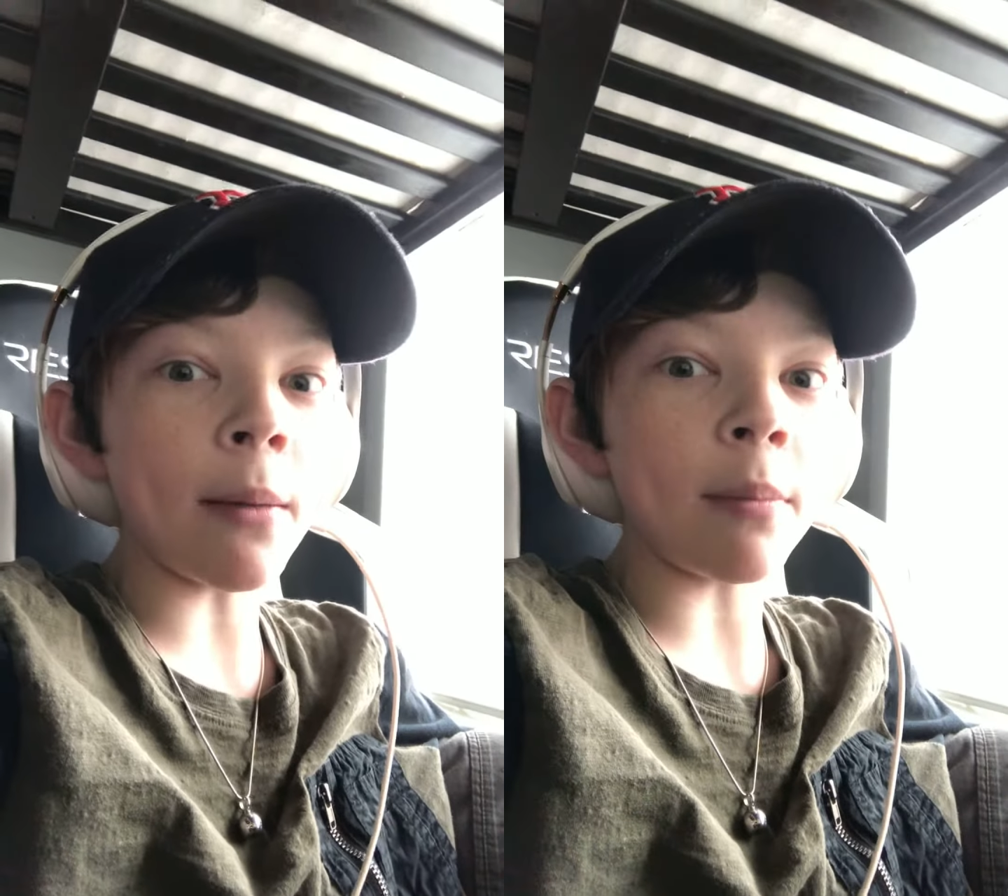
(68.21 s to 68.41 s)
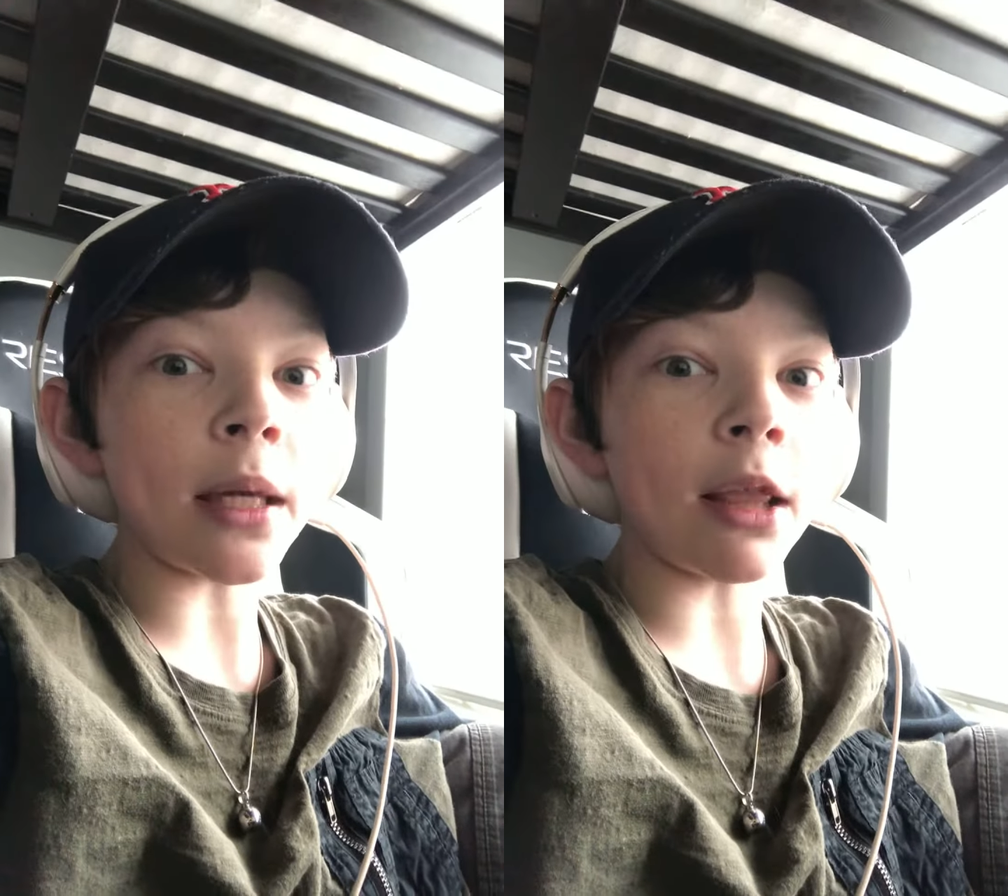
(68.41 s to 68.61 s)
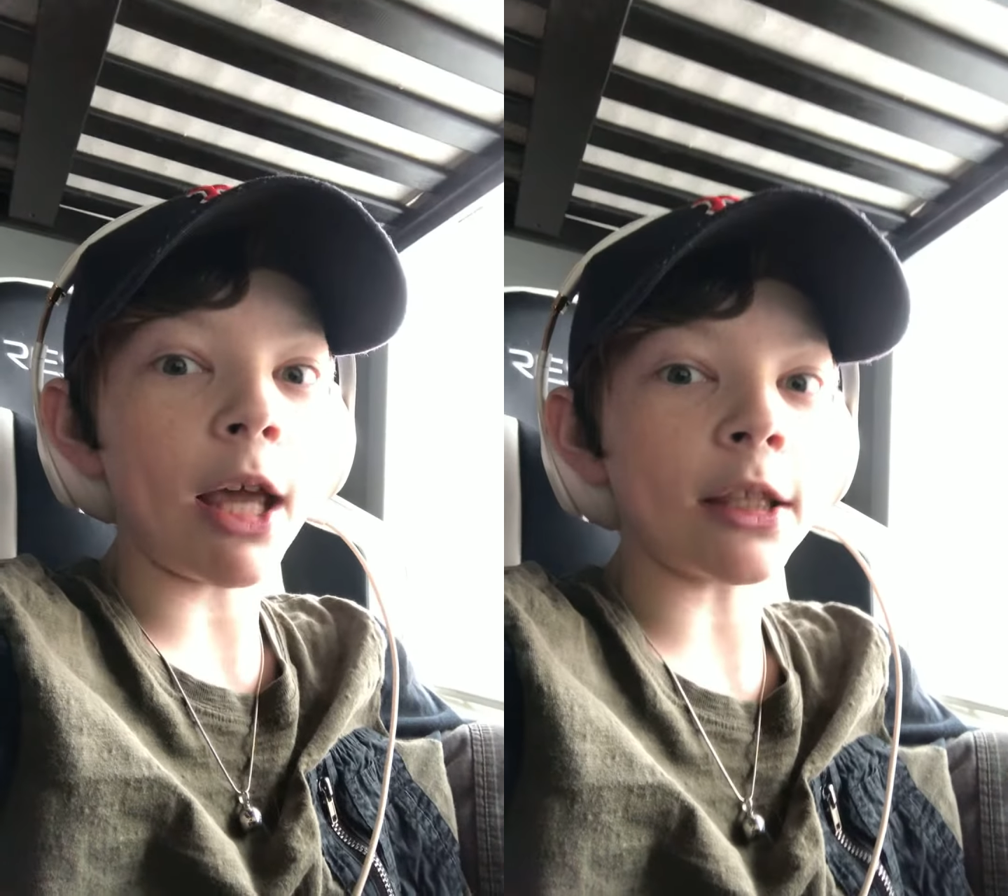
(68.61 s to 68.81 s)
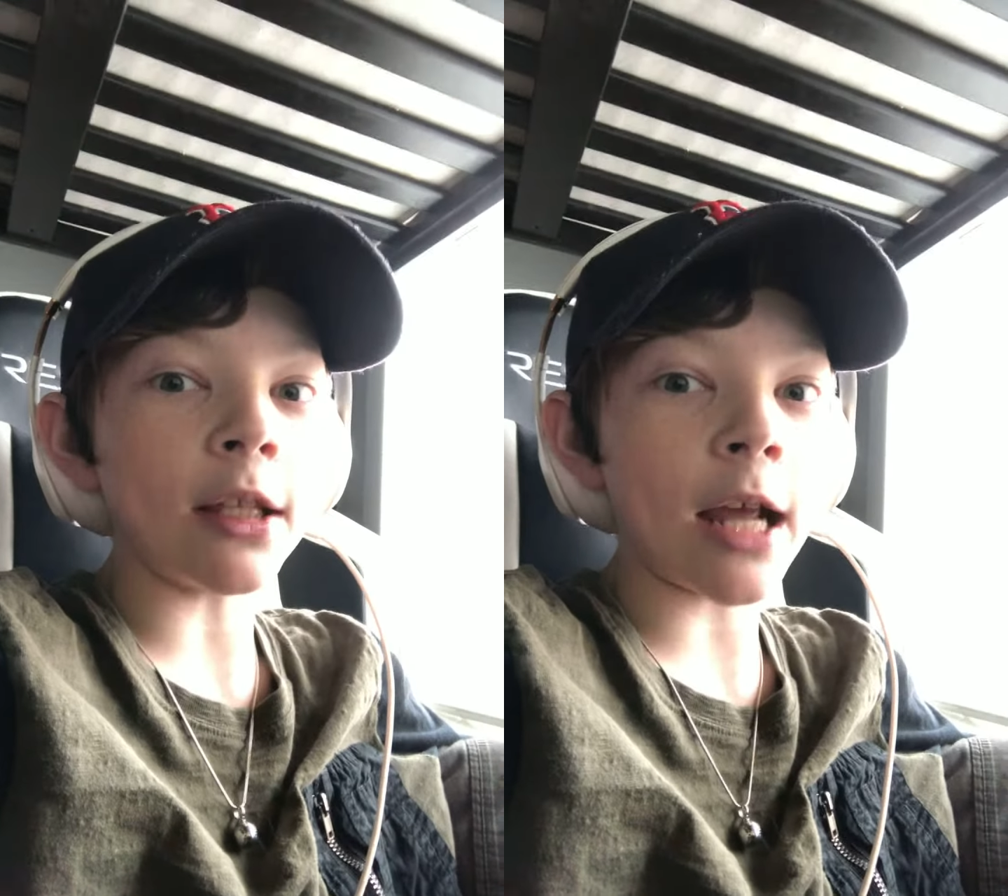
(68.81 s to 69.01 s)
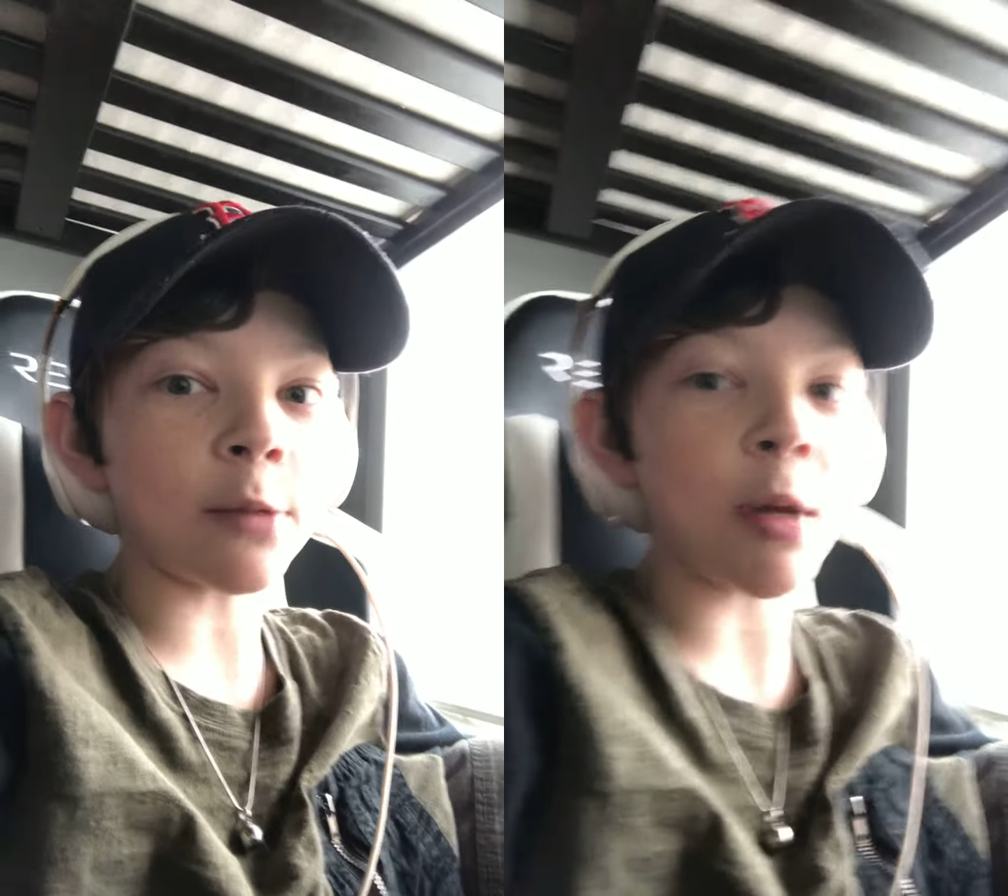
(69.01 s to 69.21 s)
and be like
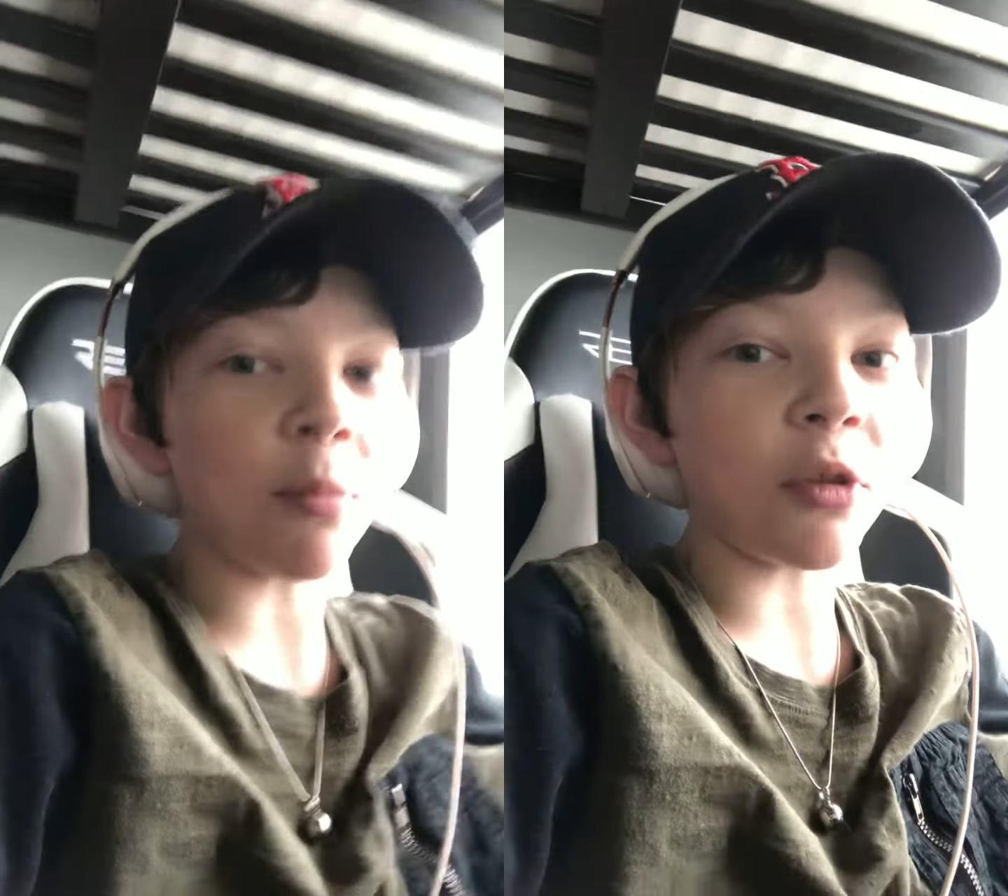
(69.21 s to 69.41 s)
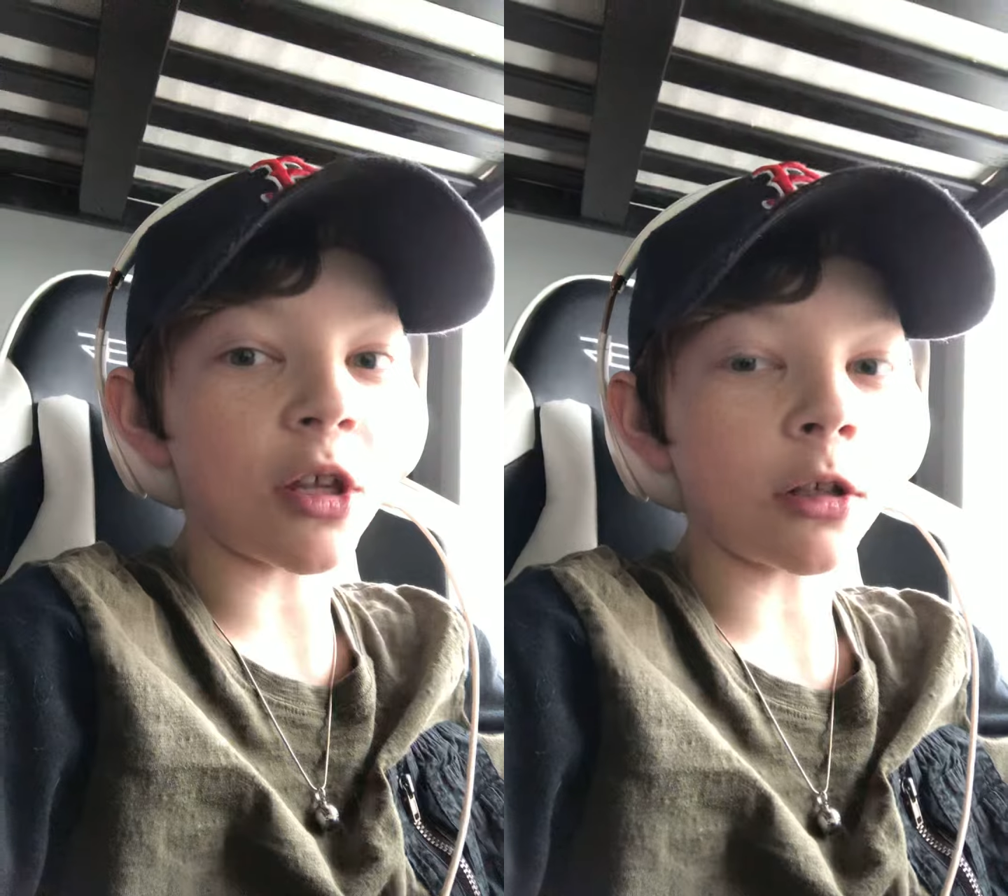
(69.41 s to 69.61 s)
the next people that